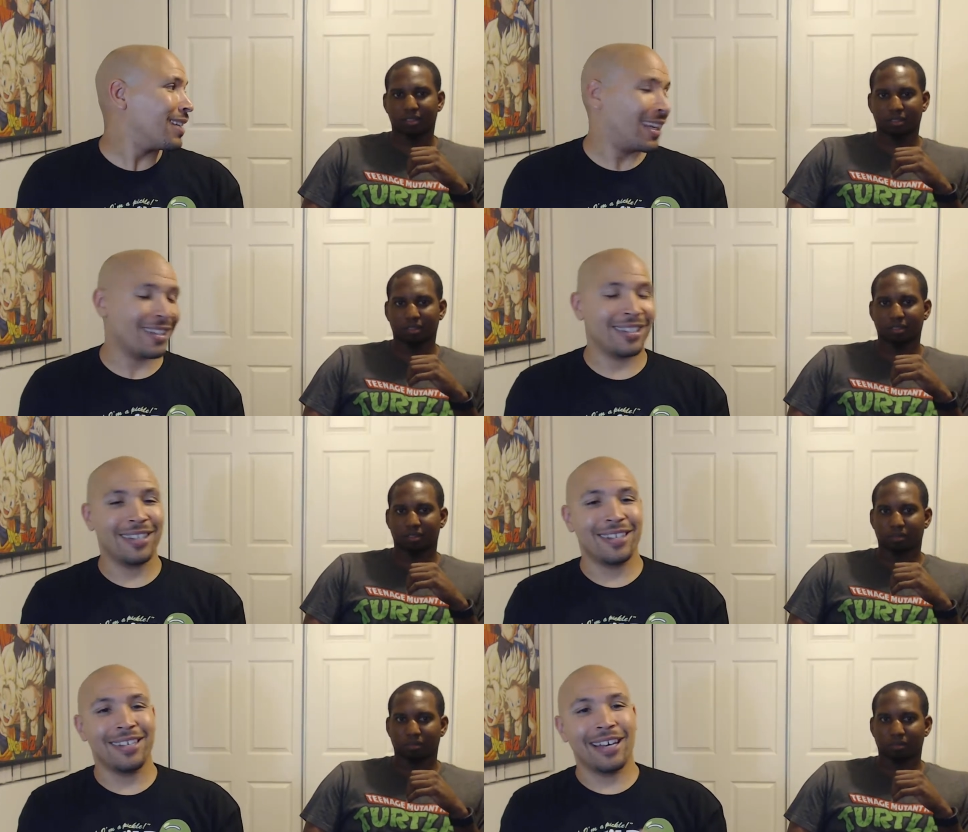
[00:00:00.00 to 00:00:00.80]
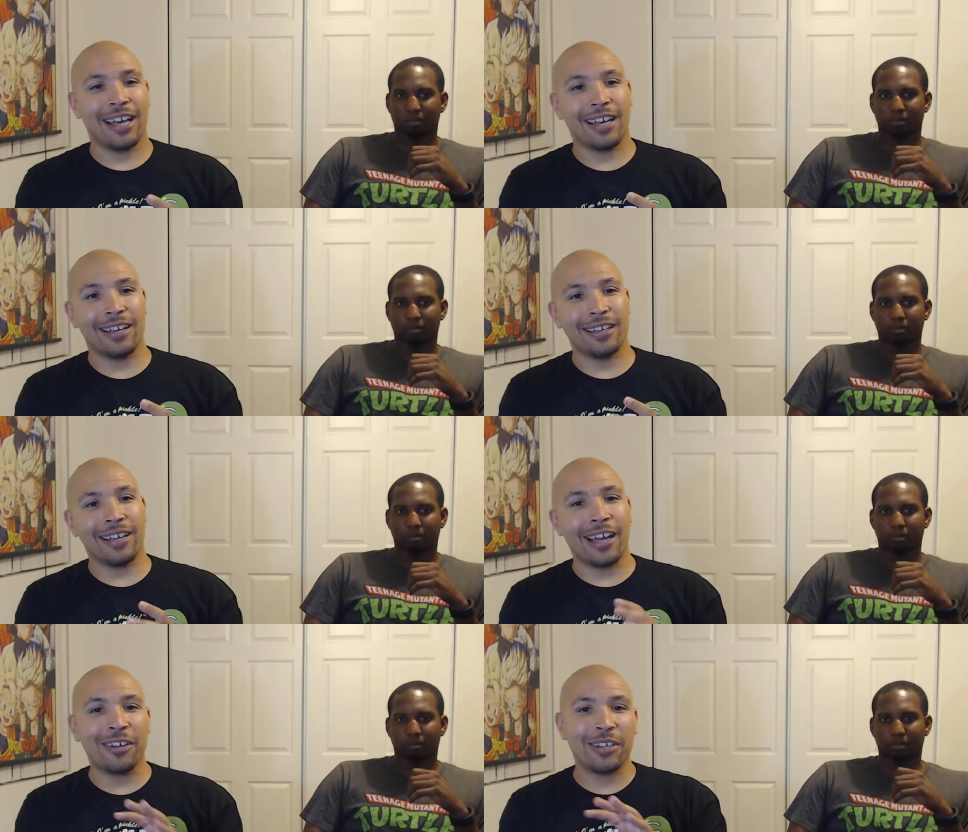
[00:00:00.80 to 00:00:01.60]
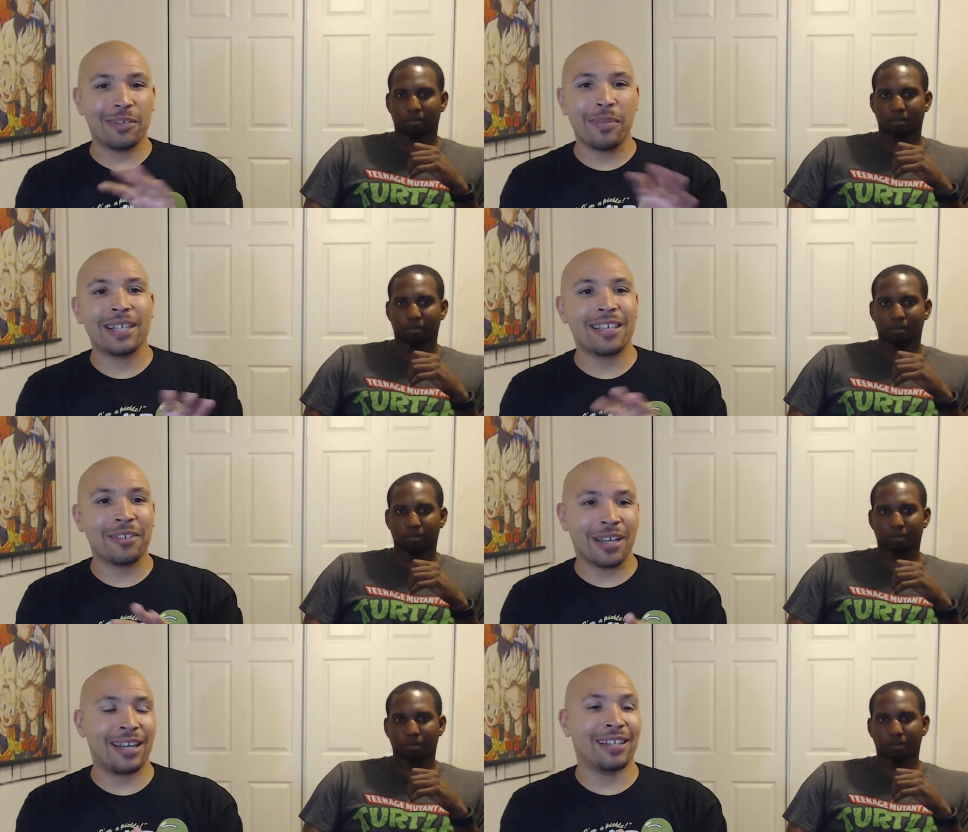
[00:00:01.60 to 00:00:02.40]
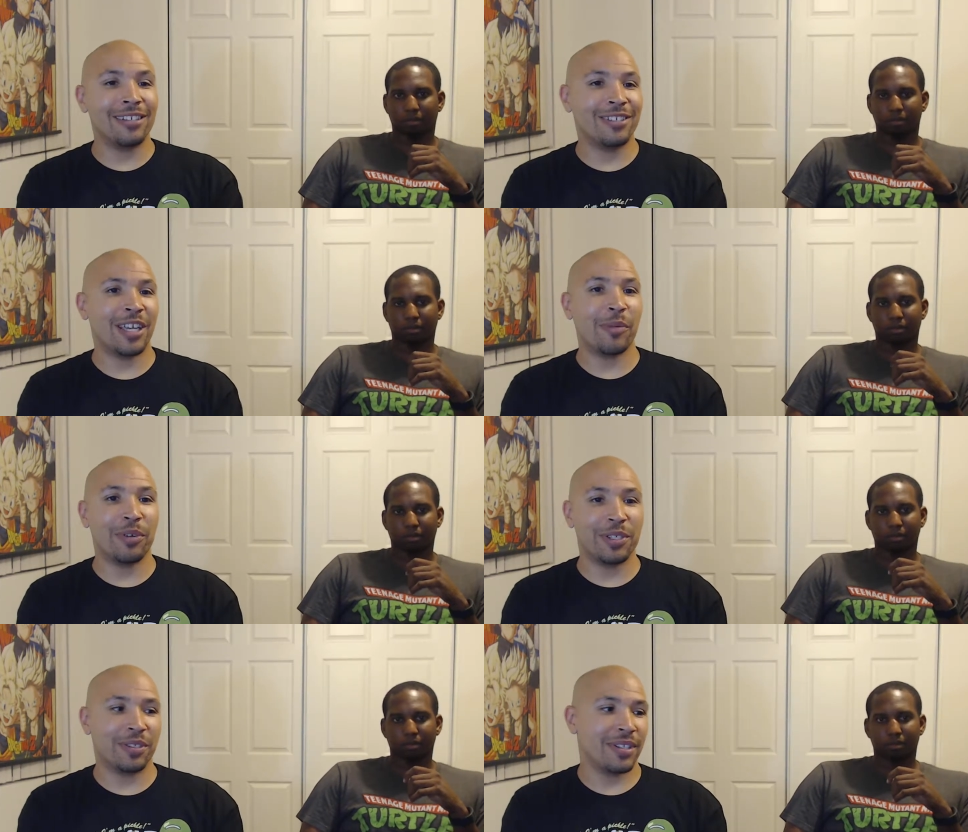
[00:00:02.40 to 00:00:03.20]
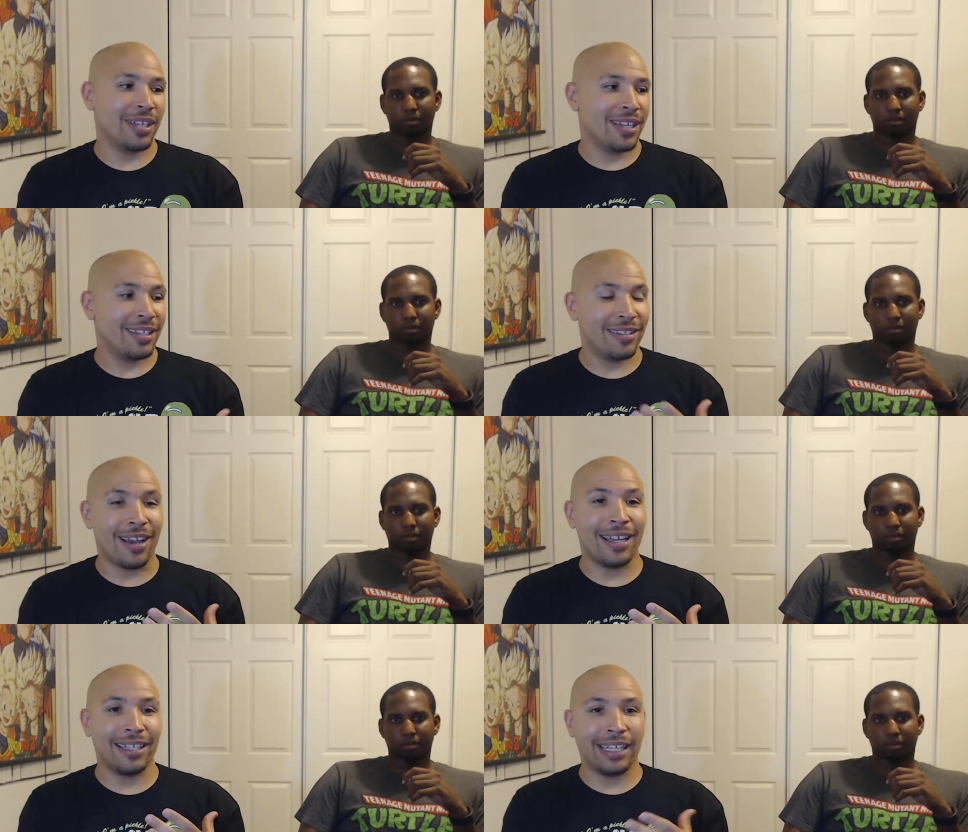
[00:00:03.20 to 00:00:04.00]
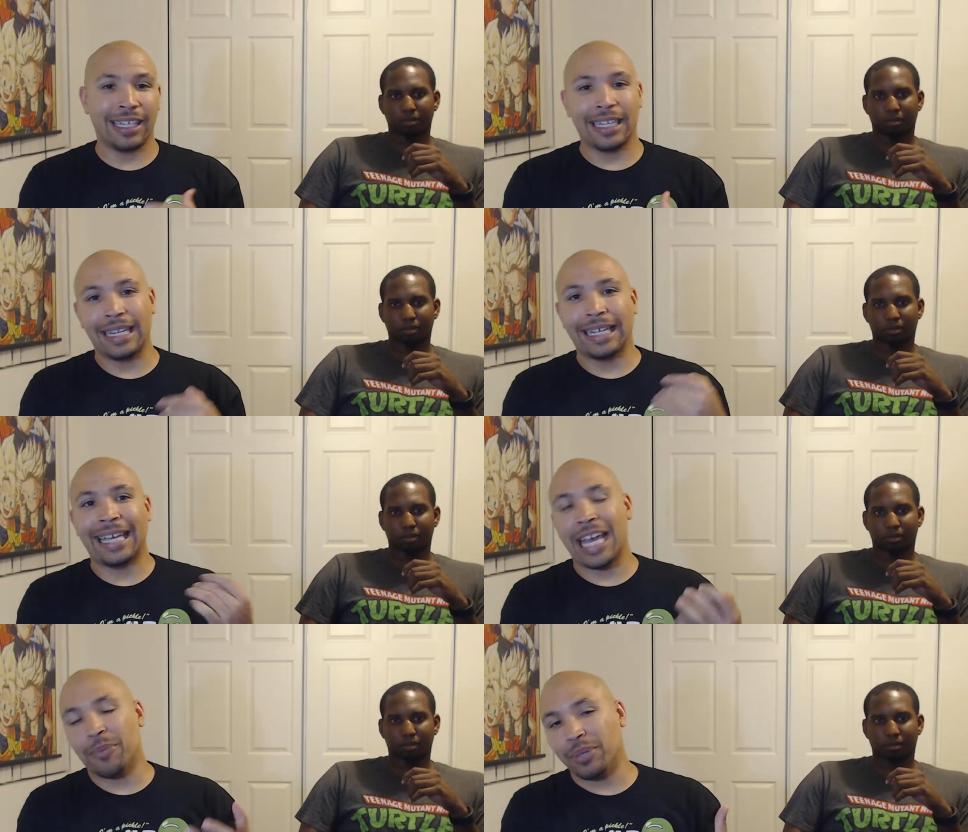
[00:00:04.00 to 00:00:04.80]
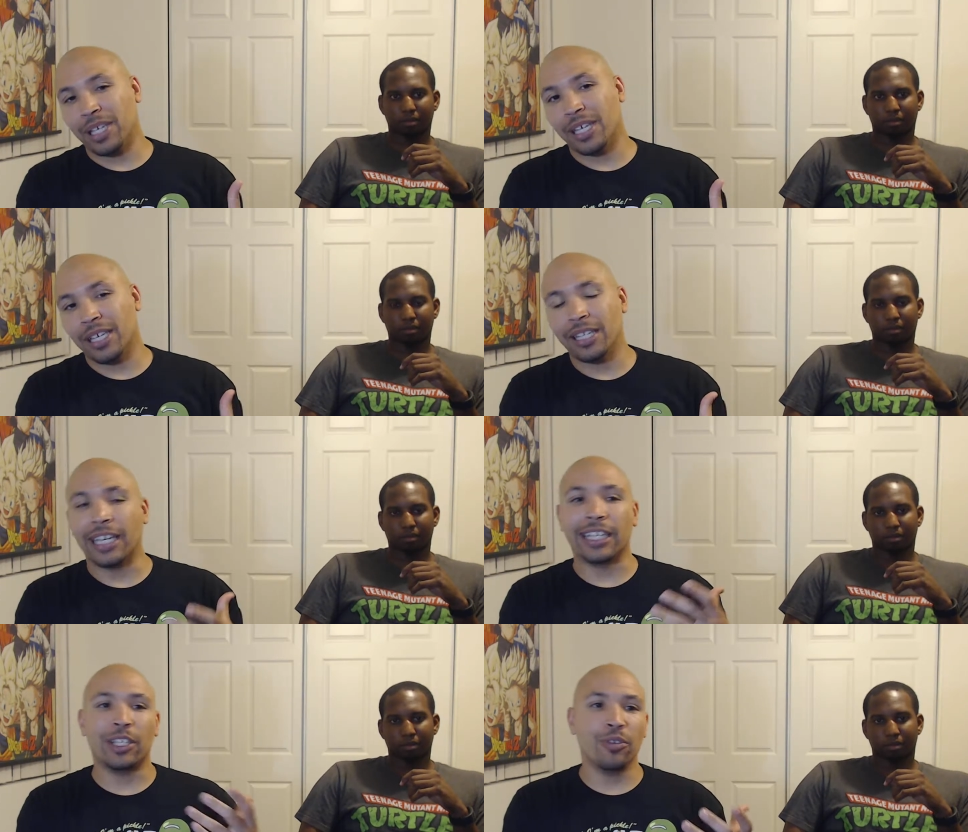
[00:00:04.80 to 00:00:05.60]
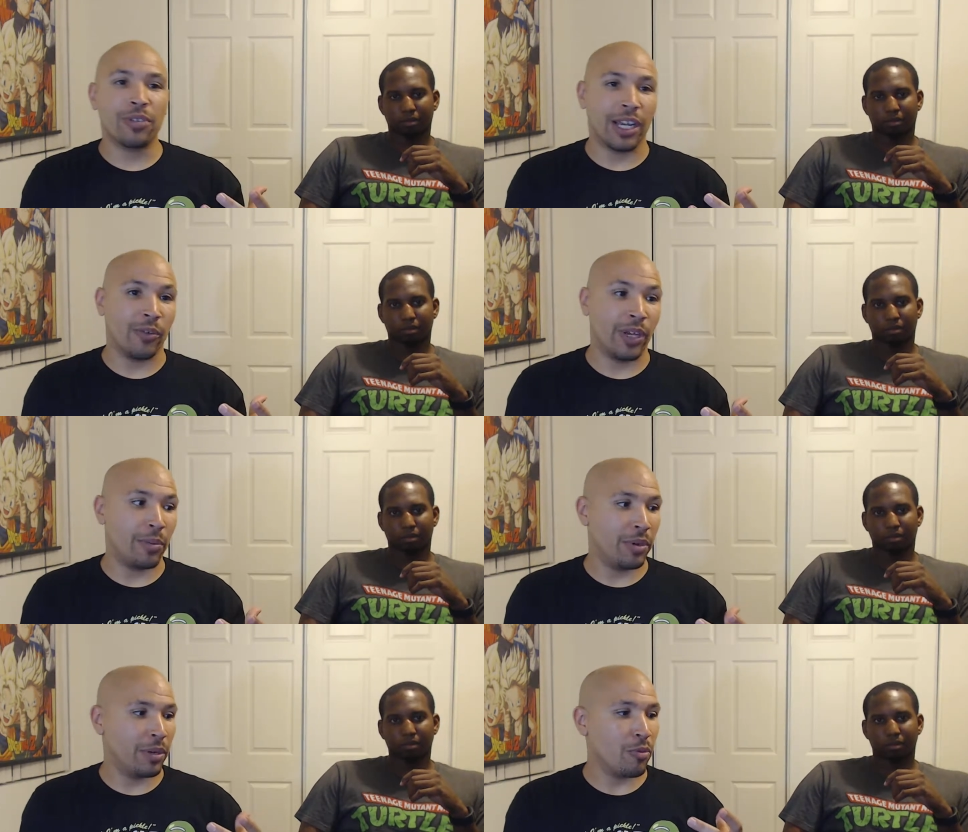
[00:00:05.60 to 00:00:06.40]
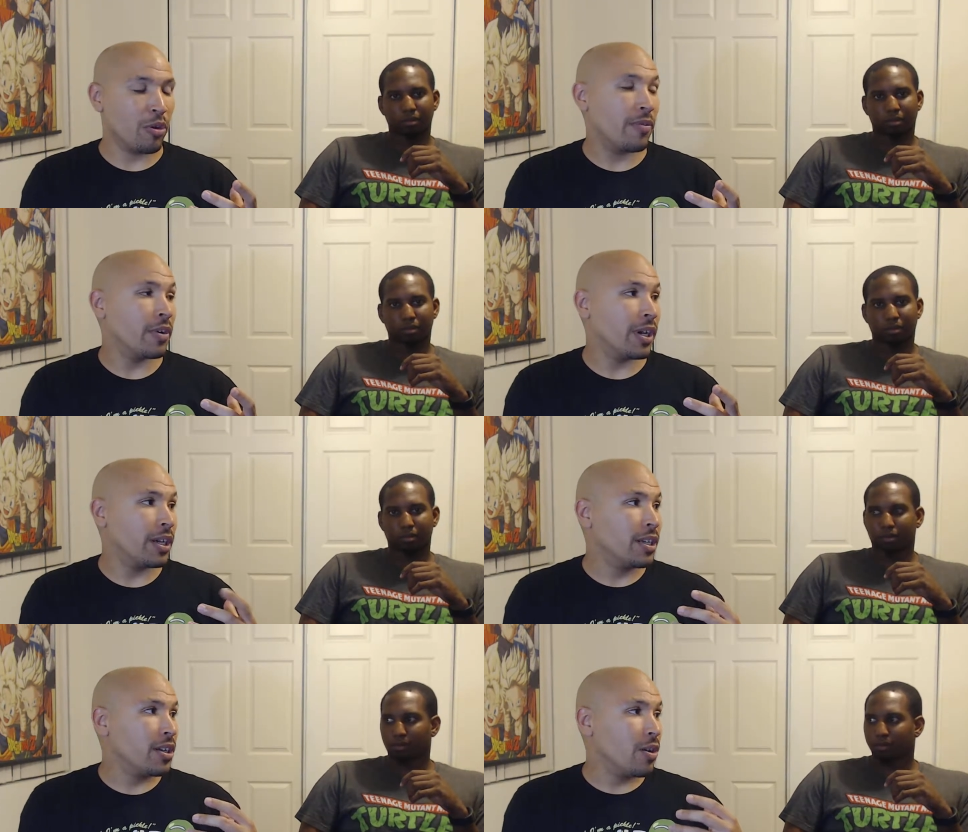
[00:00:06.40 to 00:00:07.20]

Speaker 1: Like I don't, it might sound kind of cliche, but it's not in like in a campy like cute kind of way, but more of a